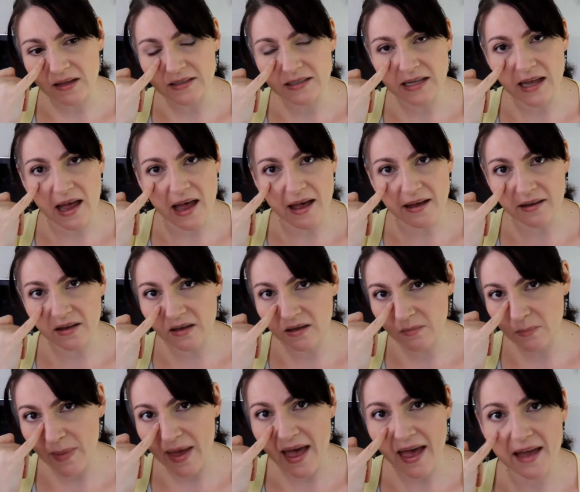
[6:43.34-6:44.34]

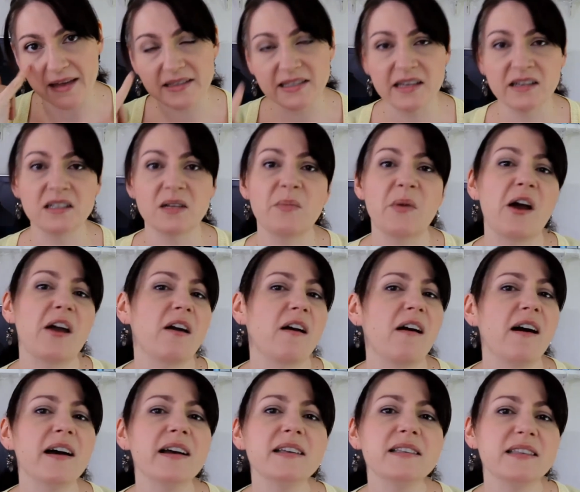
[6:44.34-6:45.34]
dark bags under my
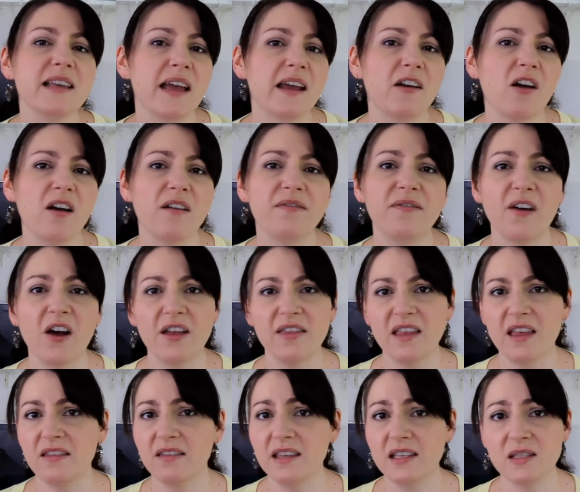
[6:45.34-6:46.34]
eyes, and I
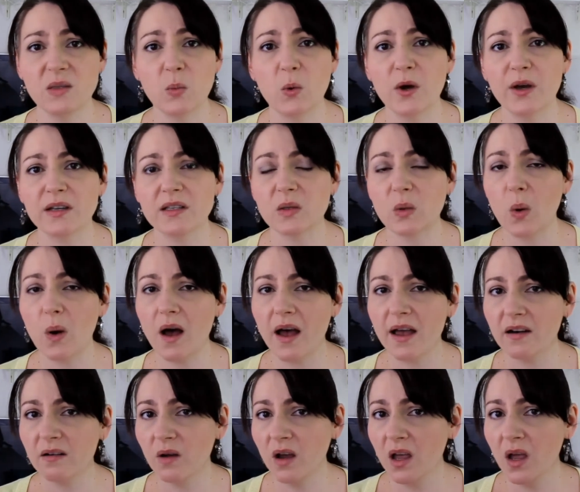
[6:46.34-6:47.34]
find that this works
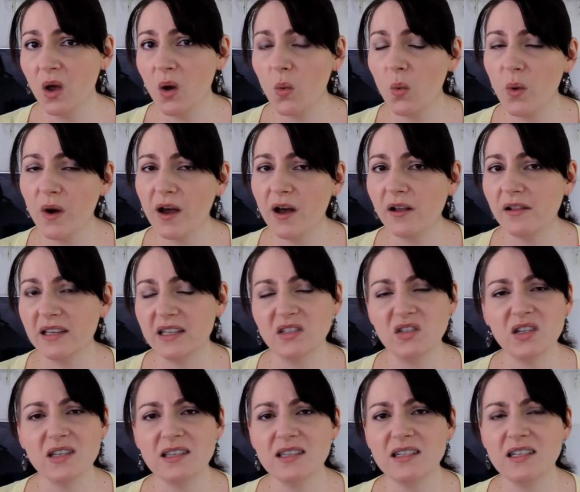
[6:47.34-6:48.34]
quite well in
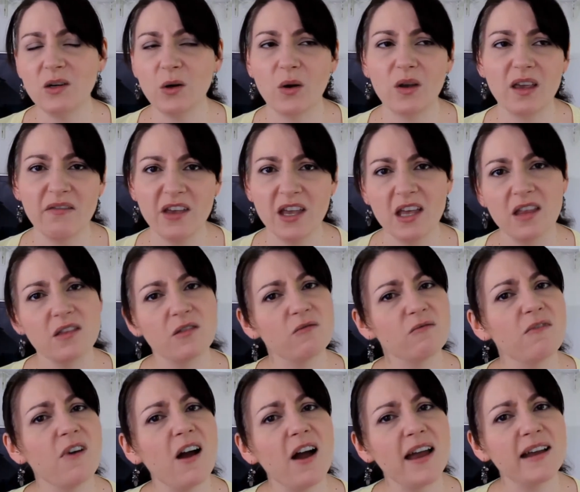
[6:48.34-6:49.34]
just, you know, giving it the
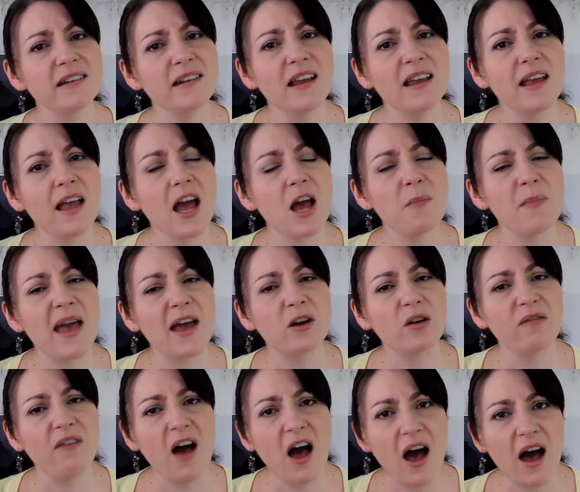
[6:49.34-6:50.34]
right
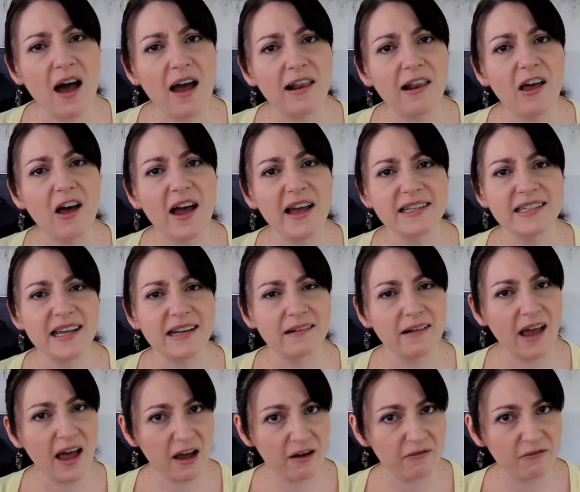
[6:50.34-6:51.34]
amount of highlight
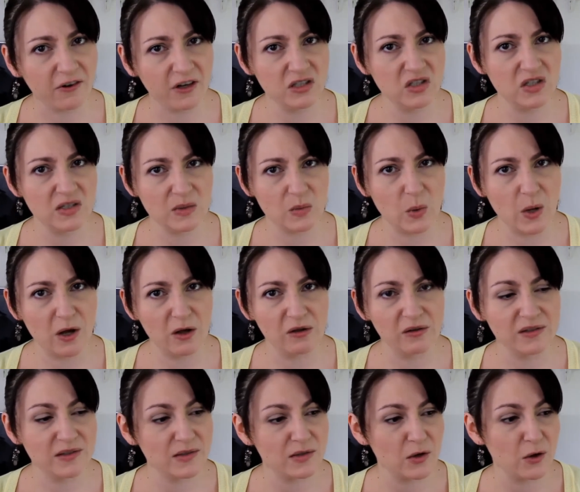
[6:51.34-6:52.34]
and coverage as
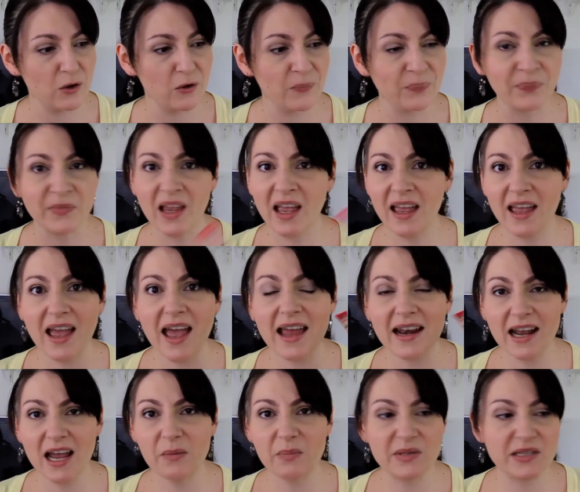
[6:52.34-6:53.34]
well. So
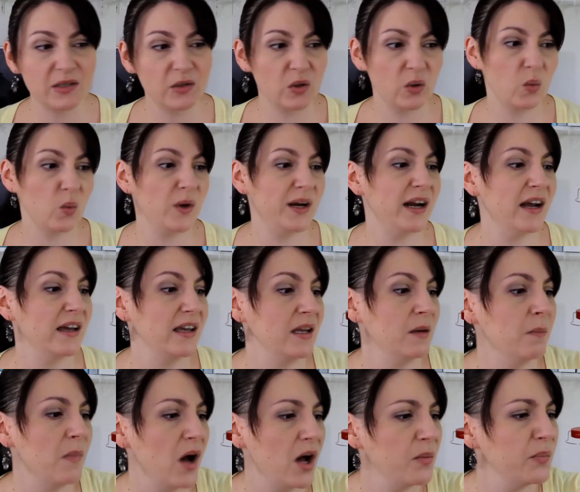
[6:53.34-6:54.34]
an absolute winner
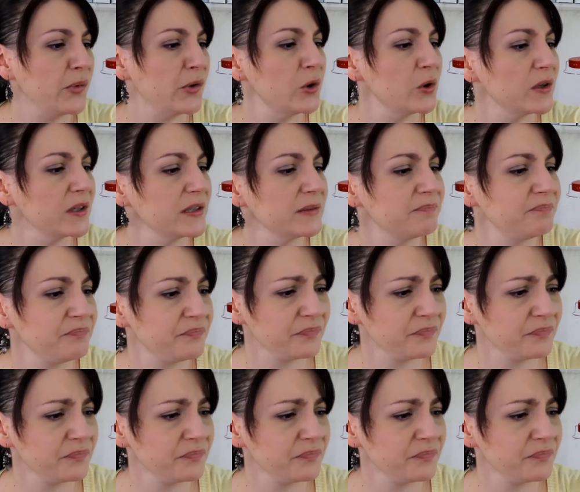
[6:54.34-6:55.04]
in my book.